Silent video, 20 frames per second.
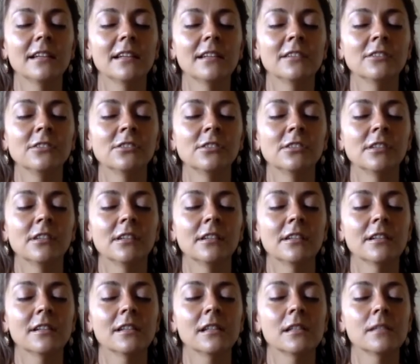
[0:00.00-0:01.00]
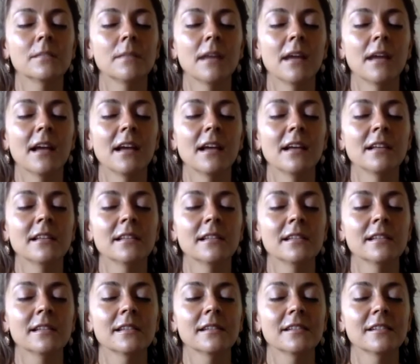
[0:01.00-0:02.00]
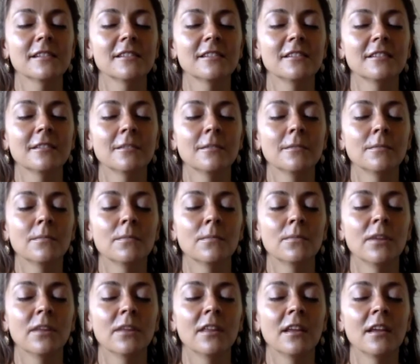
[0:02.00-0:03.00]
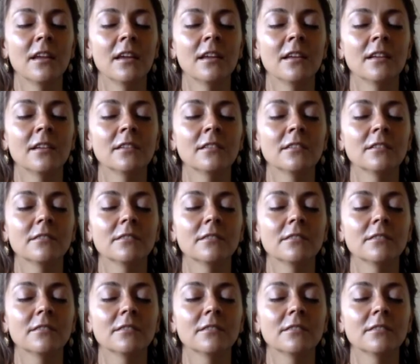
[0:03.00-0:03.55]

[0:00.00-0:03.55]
entering this space, breathing in